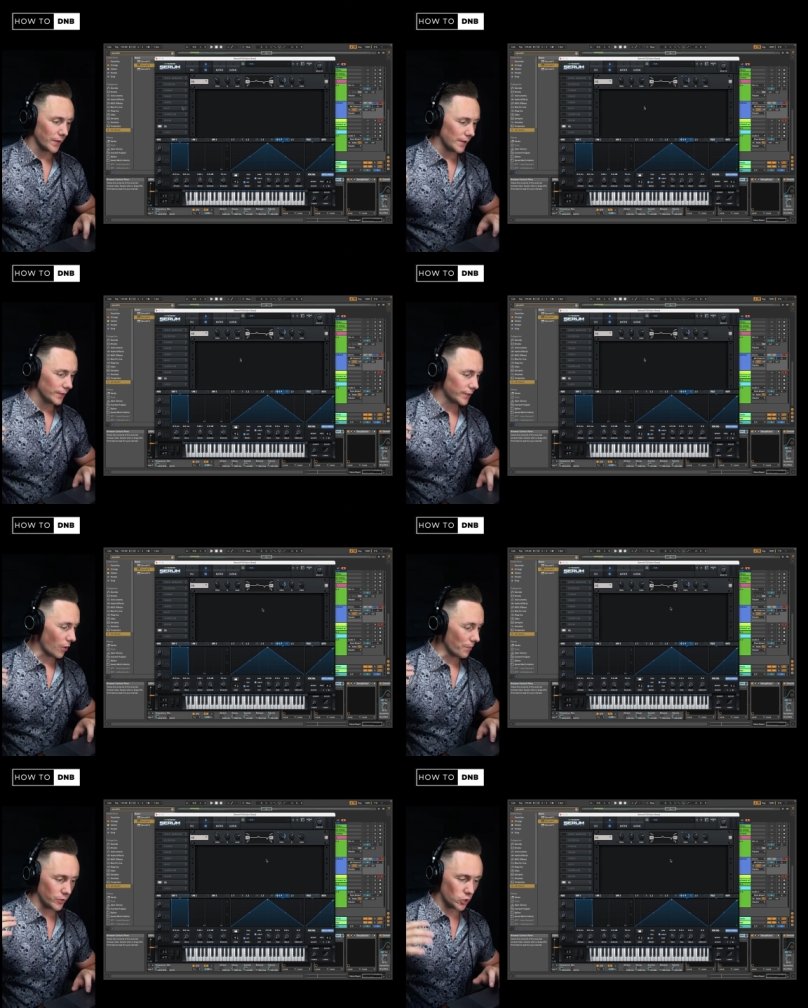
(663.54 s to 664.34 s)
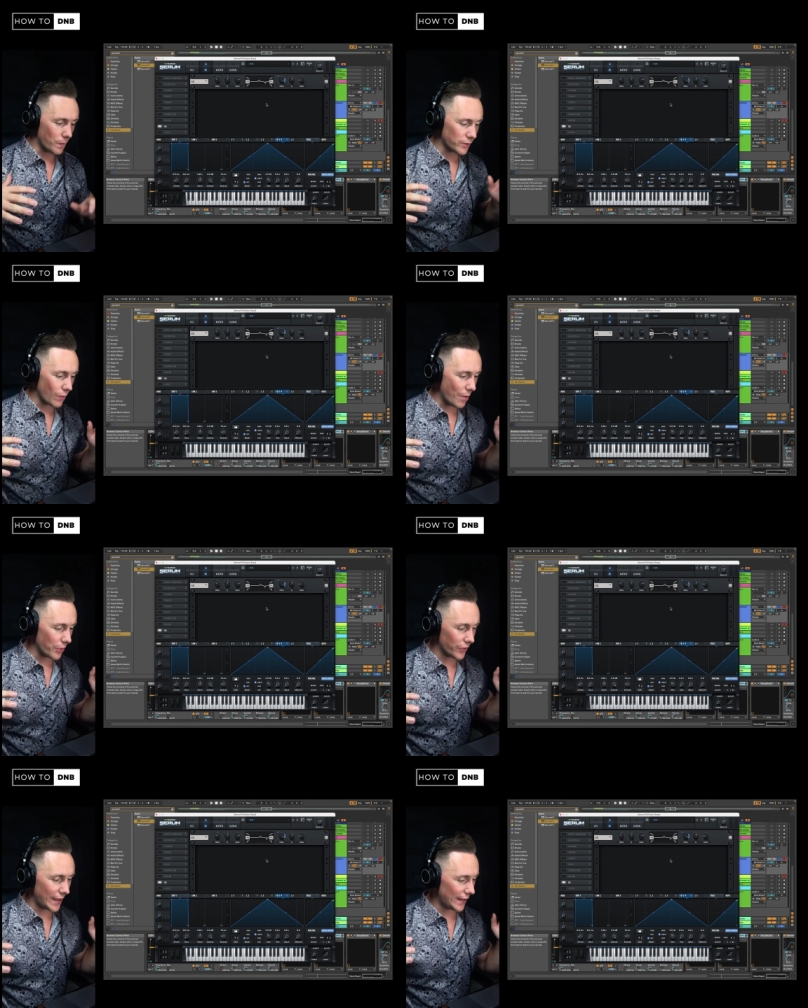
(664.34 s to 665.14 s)
So just mess around with
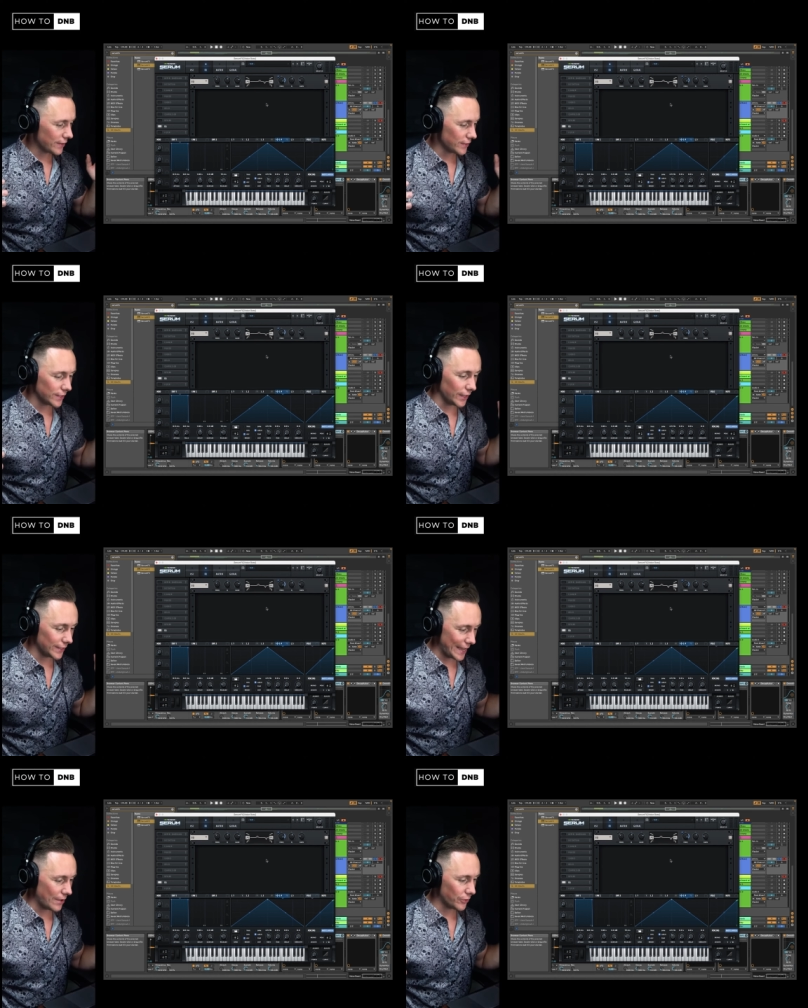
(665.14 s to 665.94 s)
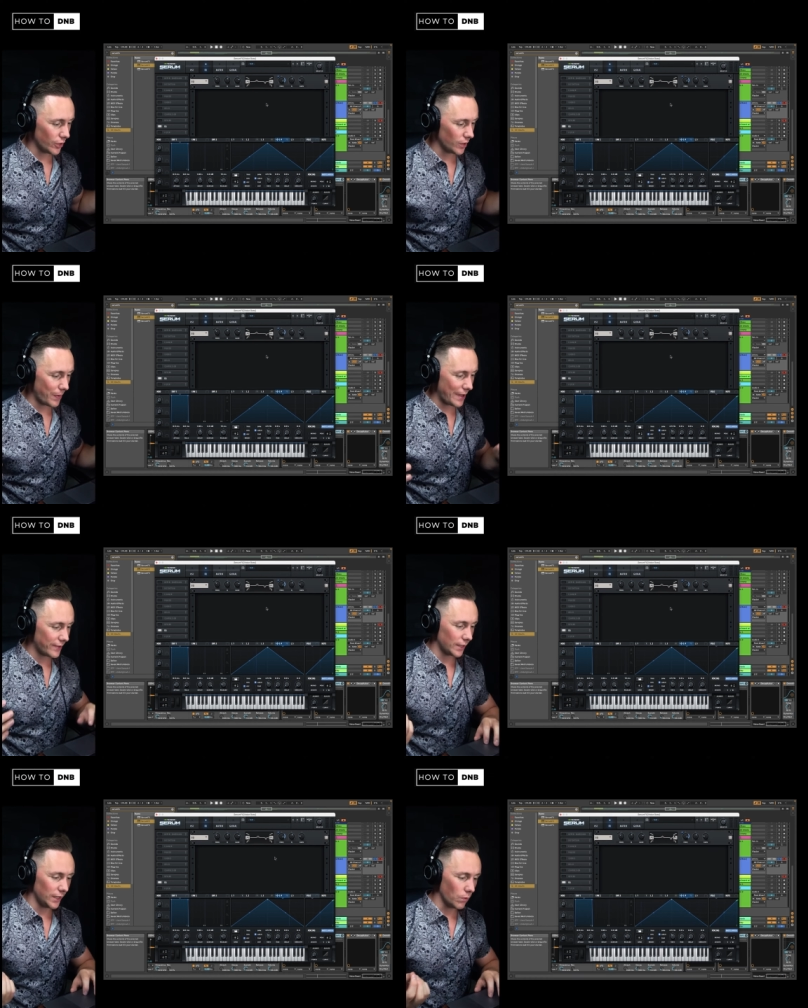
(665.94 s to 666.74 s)
the settings until it sounds good.
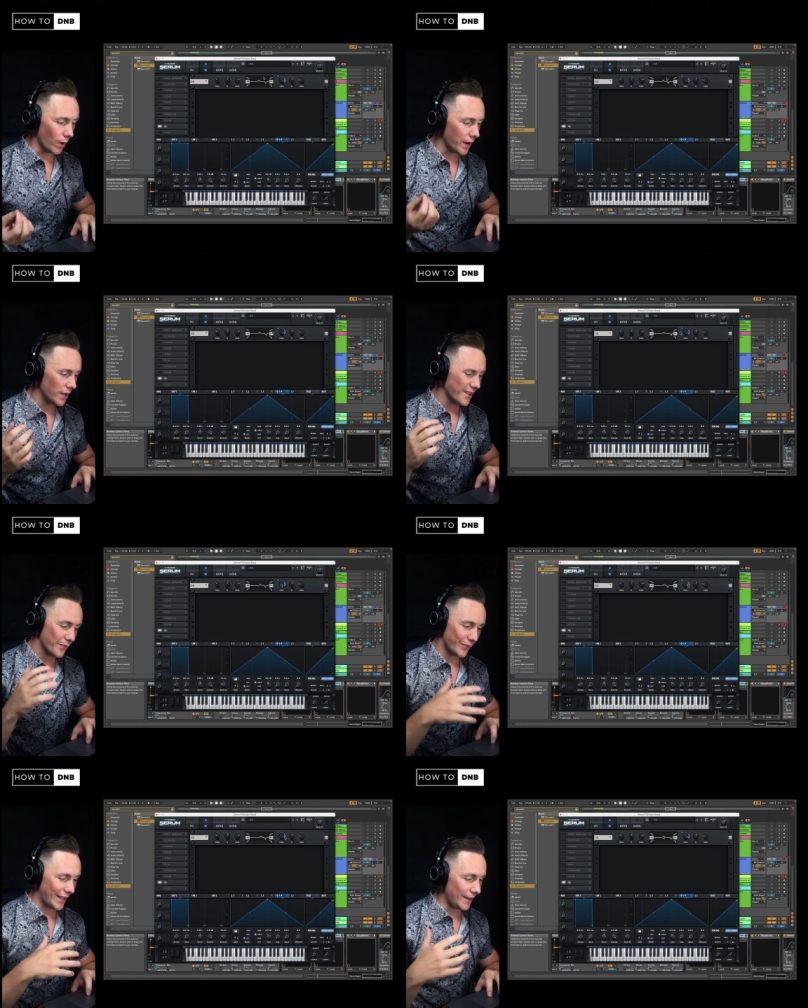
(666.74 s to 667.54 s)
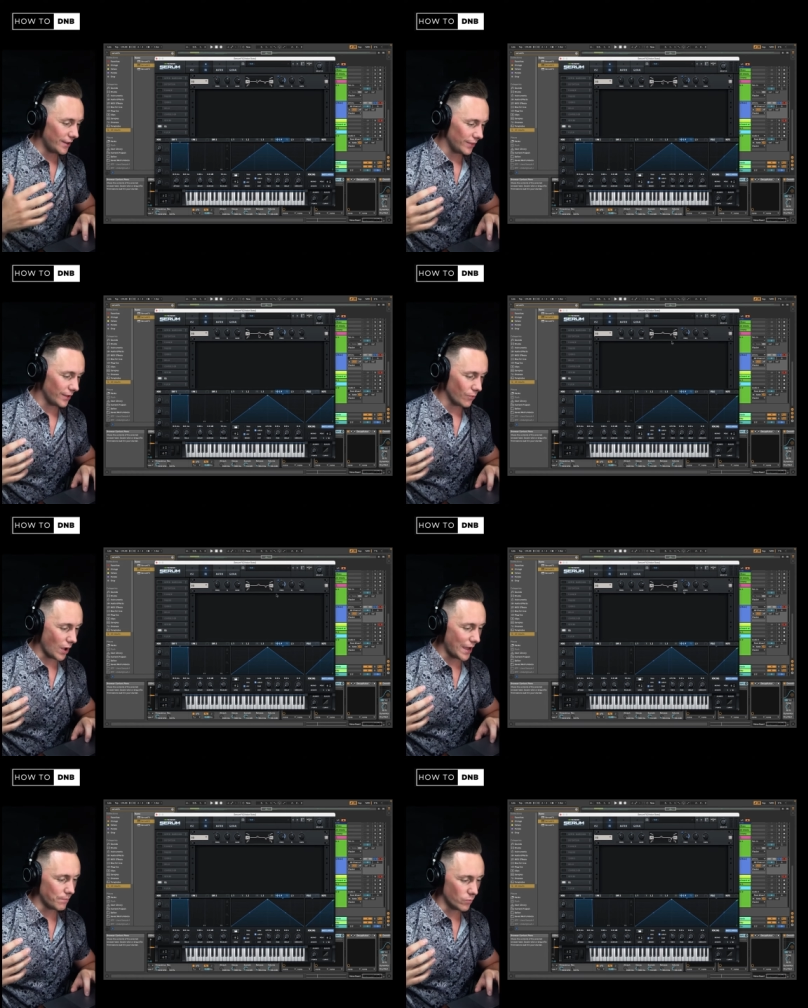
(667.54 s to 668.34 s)
Basically, you want to find the
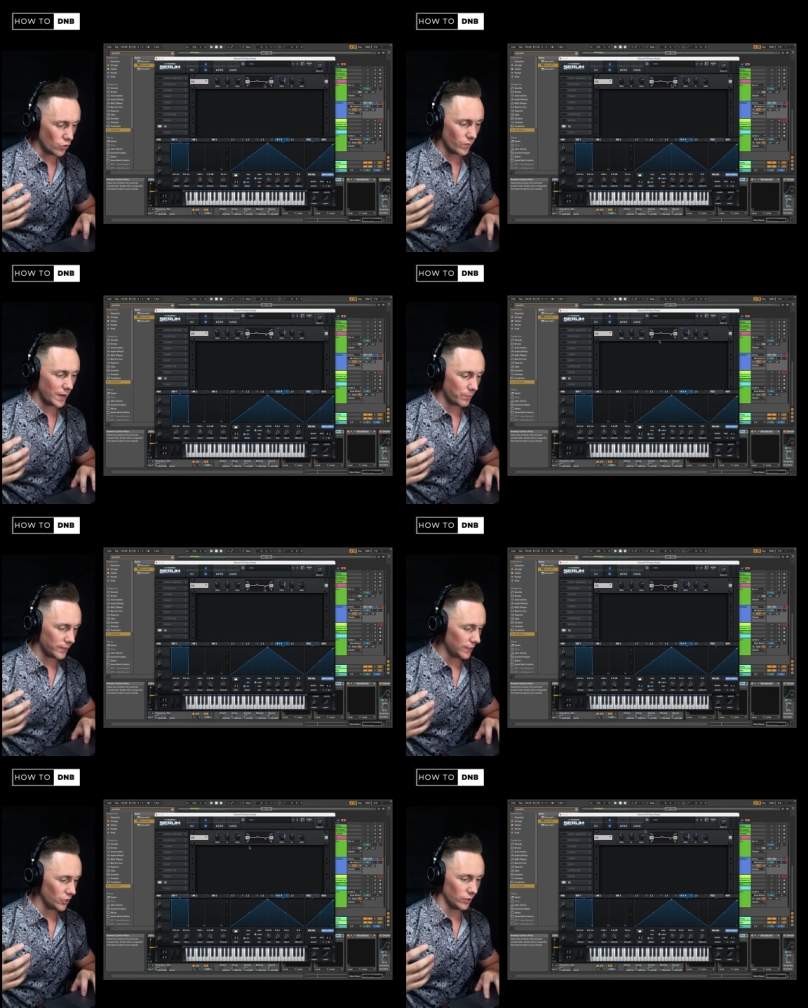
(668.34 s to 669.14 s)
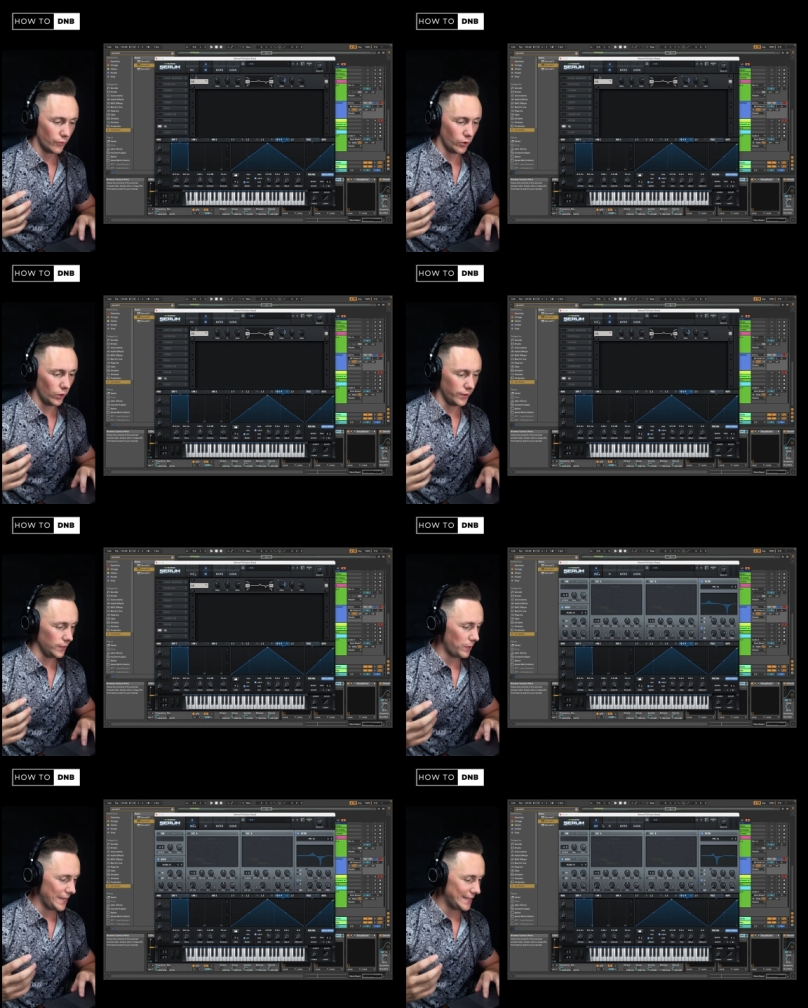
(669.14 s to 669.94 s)
right movement and position for all of
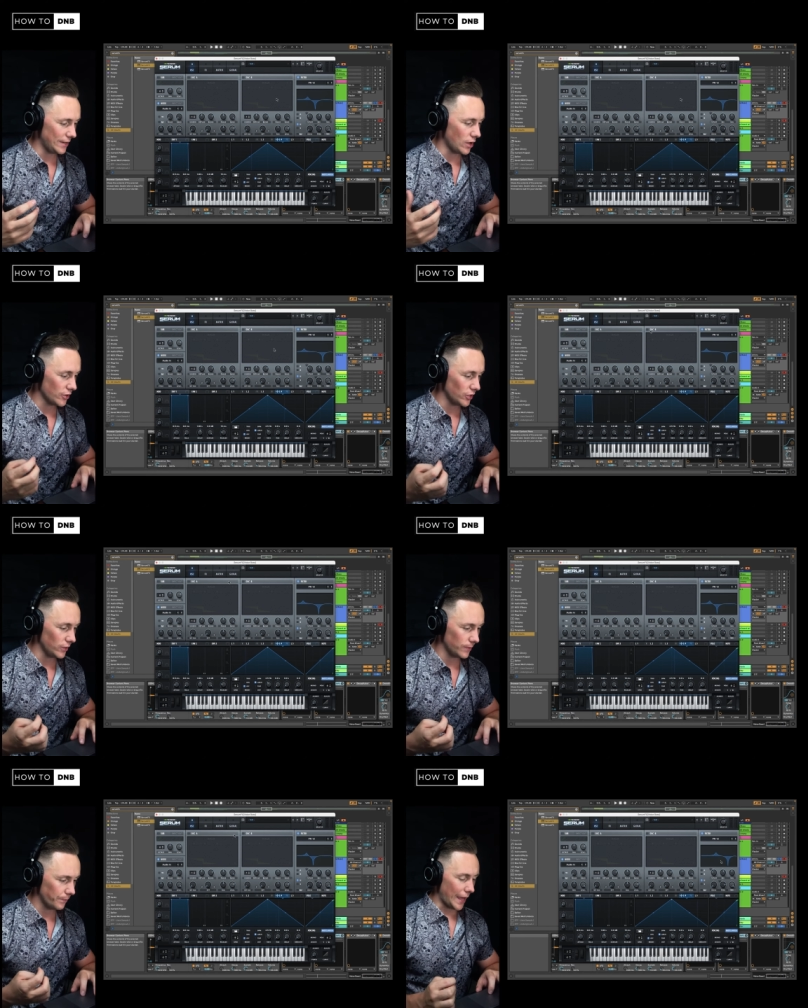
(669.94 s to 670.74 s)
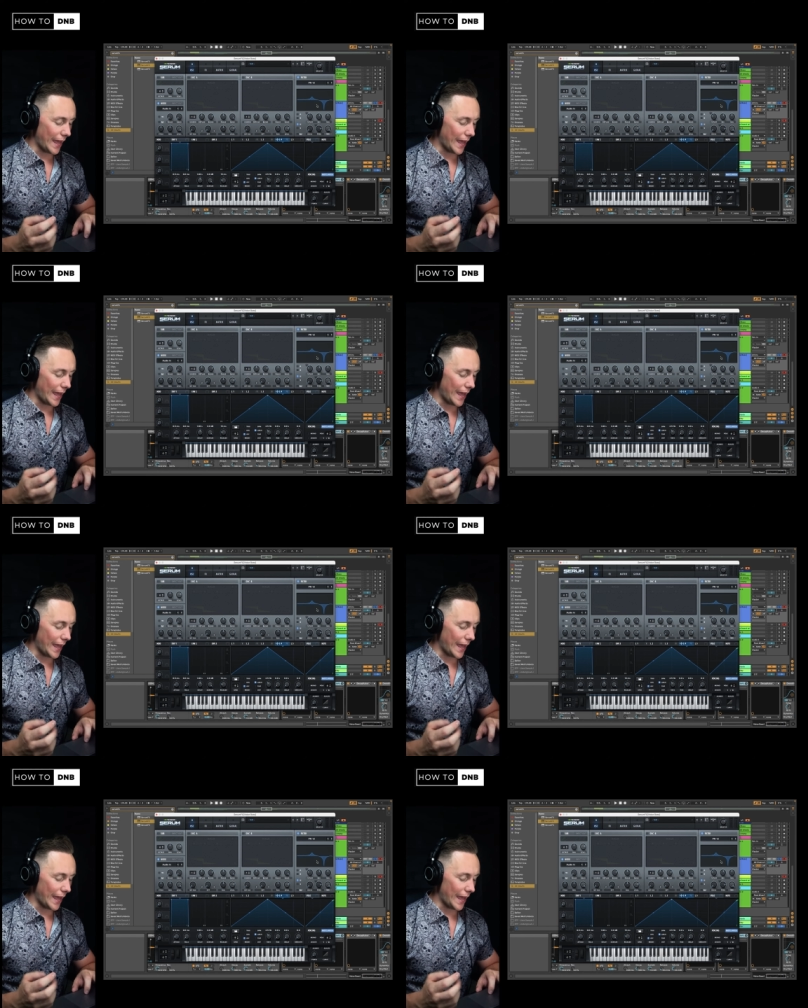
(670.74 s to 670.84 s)
these peaks and notches.